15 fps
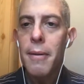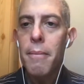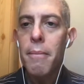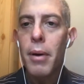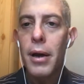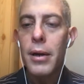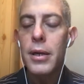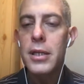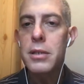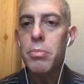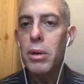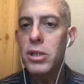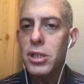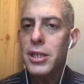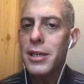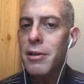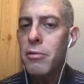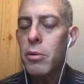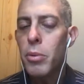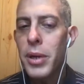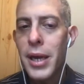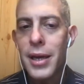But especially now
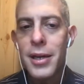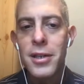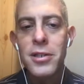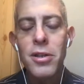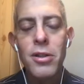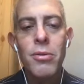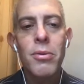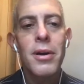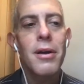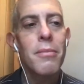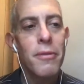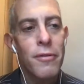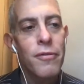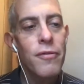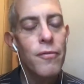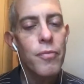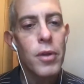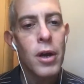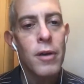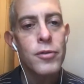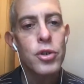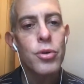when we get into the realm
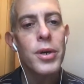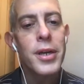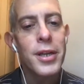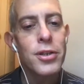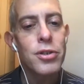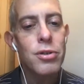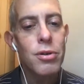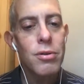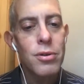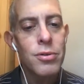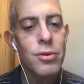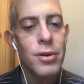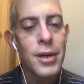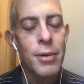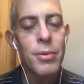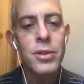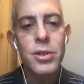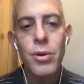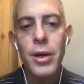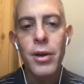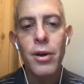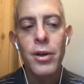of treating children and what's
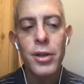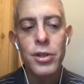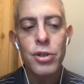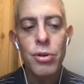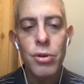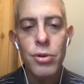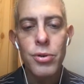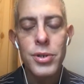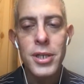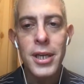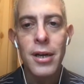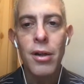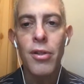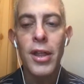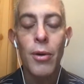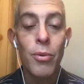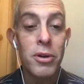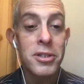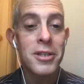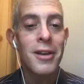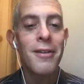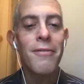going on in children's health and
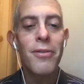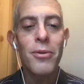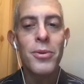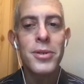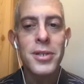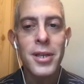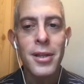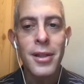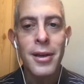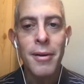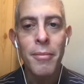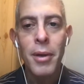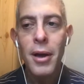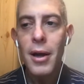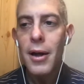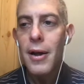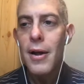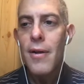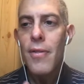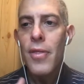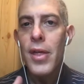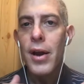what's influencing them,
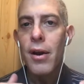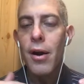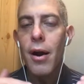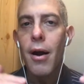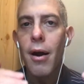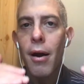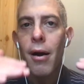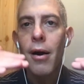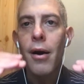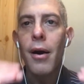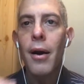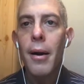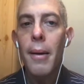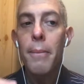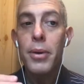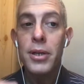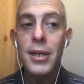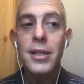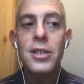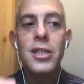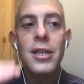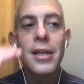there are
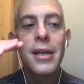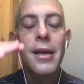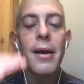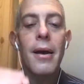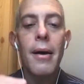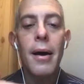potentially